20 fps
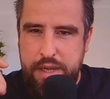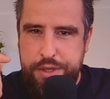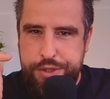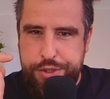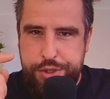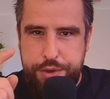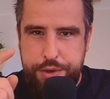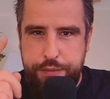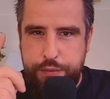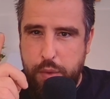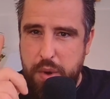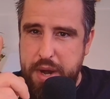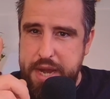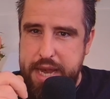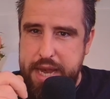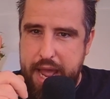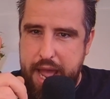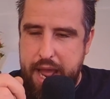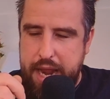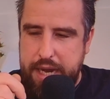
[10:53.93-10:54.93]
to avoid
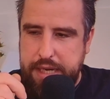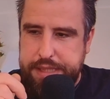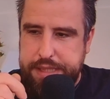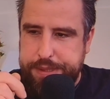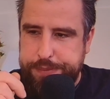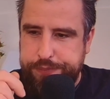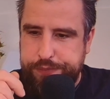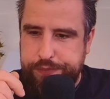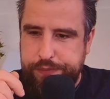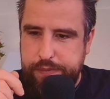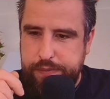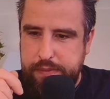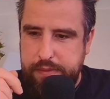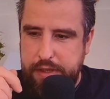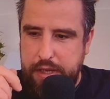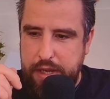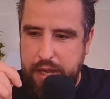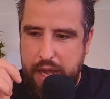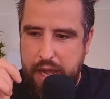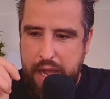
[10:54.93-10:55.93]
that,
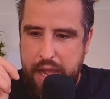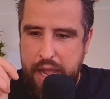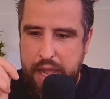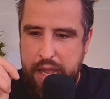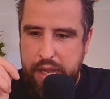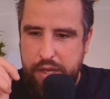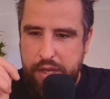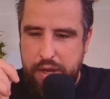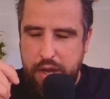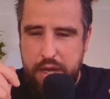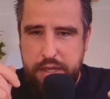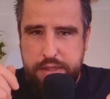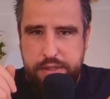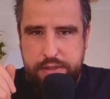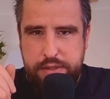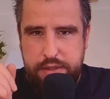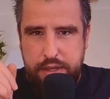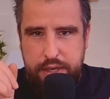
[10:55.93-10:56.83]
I got